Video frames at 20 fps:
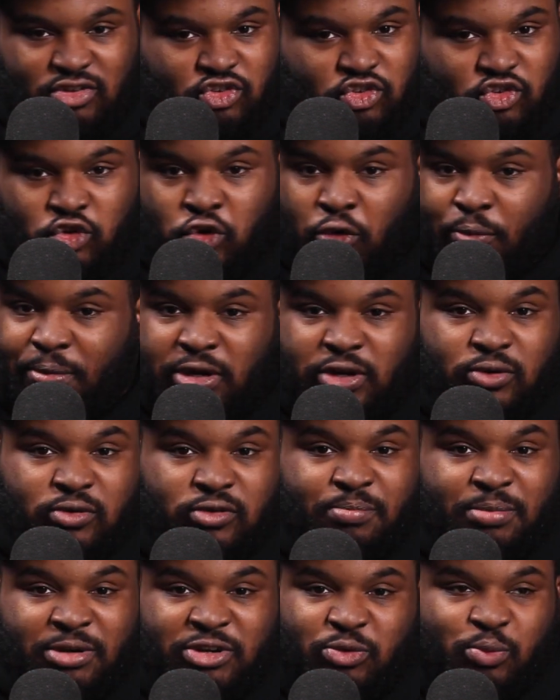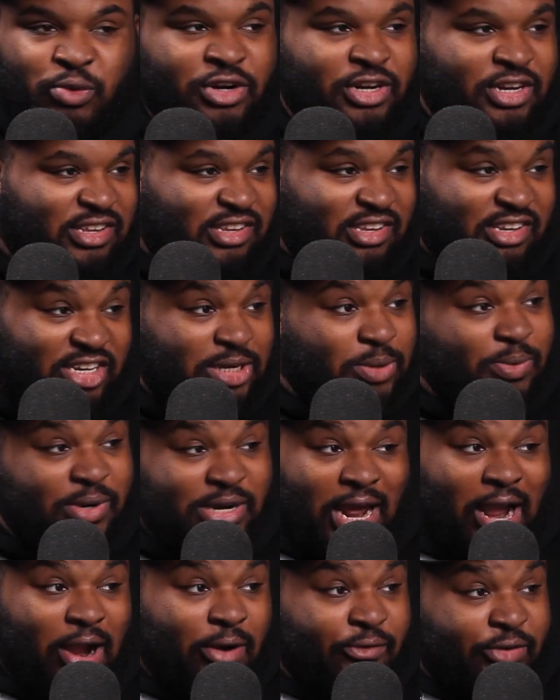super used, but this is shit we not